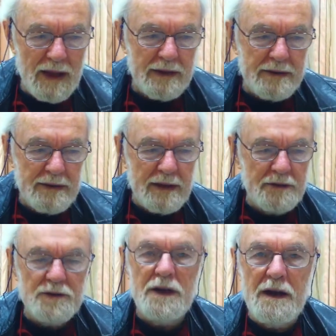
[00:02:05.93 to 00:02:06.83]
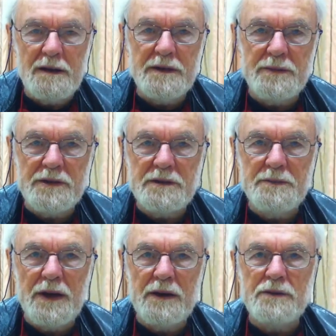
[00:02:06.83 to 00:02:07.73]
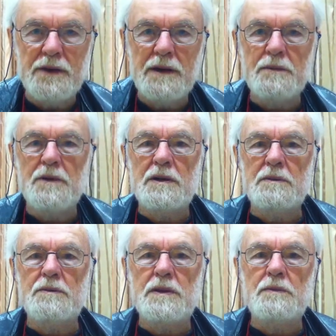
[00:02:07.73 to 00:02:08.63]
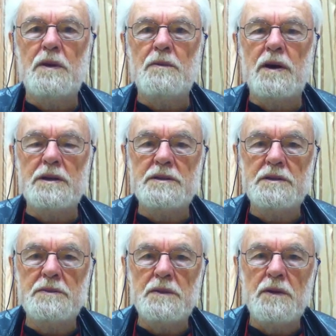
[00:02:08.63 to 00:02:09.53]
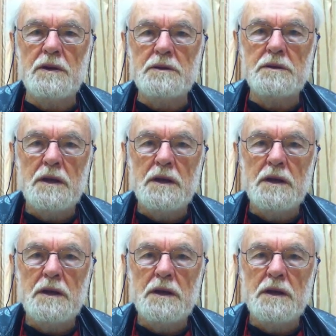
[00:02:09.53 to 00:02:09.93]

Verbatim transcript: a, a, good argument about, all right, well, in what ways do we want